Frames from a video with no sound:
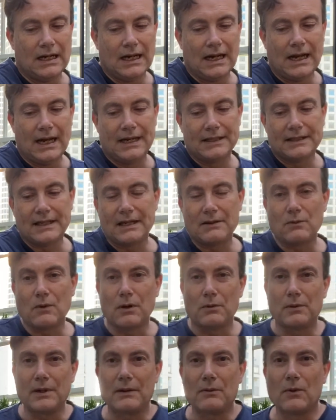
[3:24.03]
And then
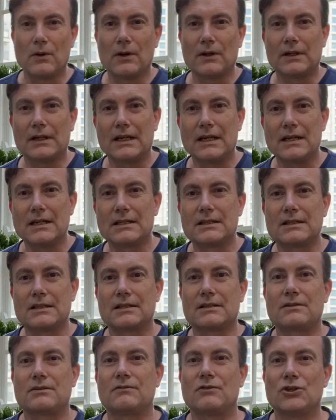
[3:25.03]
what we want is the
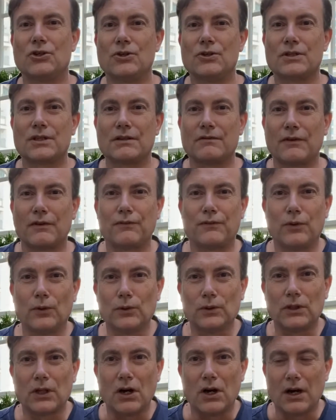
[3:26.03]
juice of a full
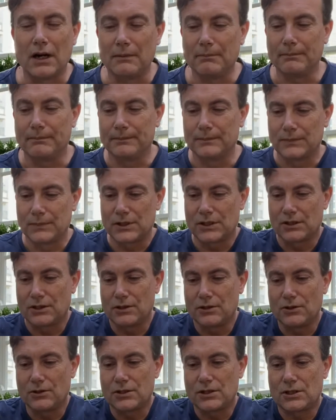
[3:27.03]
lime. So
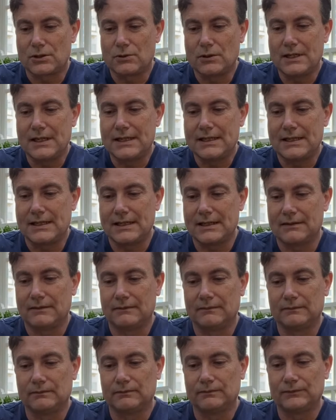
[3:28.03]
you're squeezing
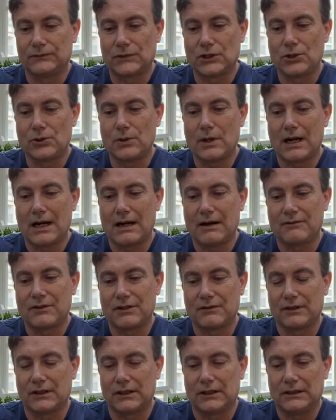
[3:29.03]
2 halves of
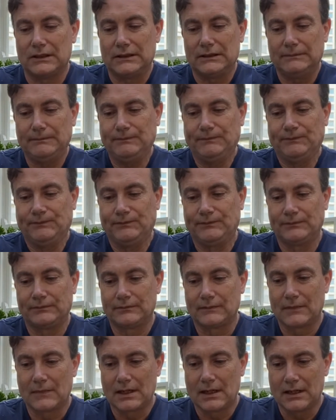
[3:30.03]
a lime
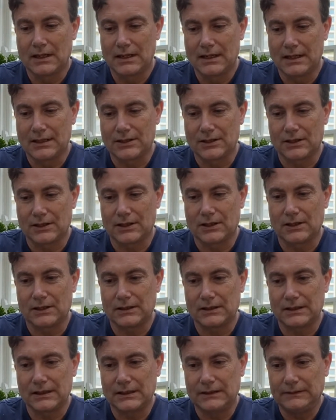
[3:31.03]
into the
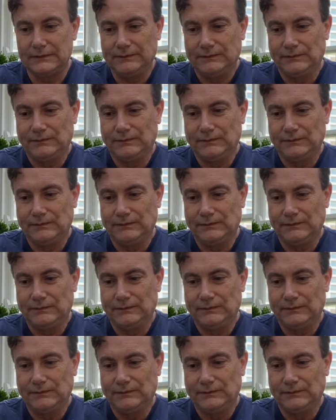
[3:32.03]
cocktail.